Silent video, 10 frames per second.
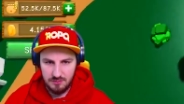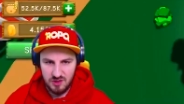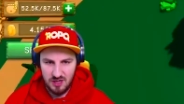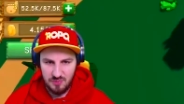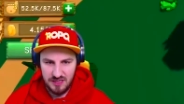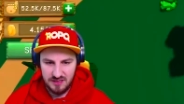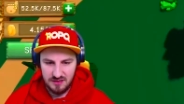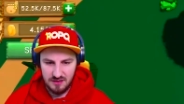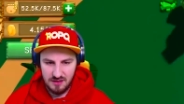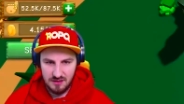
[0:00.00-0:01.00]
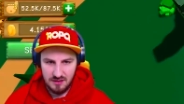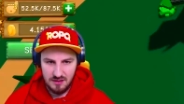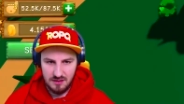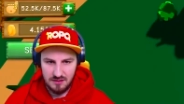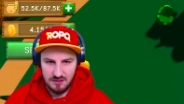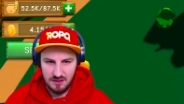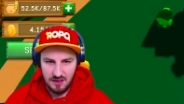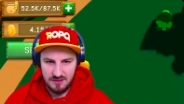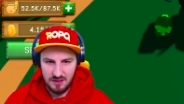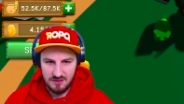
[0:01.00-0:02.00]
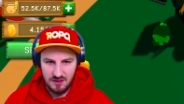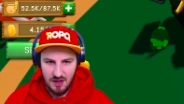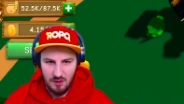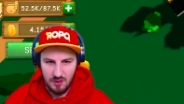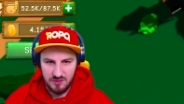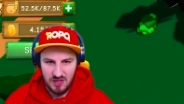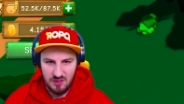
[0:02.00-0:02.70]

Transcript: well, I'm trying to. Did pick I just eat that person? I I don't know. I'm